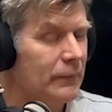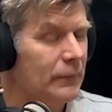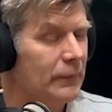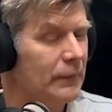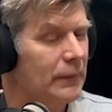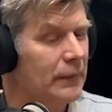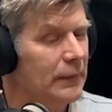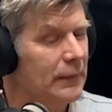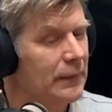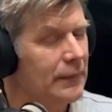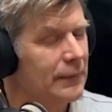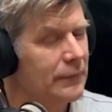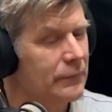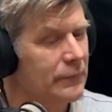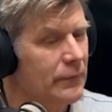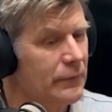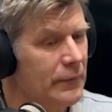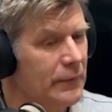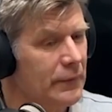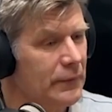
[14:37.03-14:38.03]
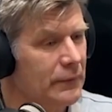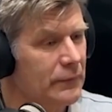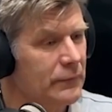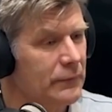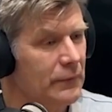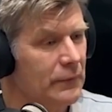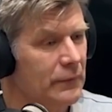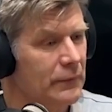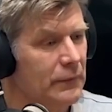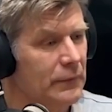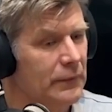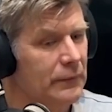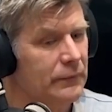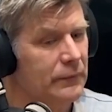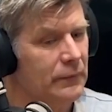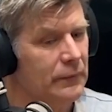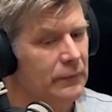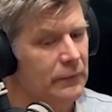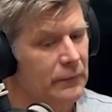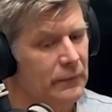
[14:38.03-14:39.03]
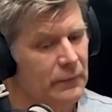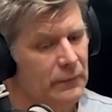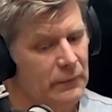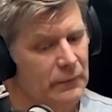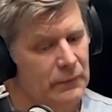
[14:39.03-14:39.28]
here's the thing, isn't it, is that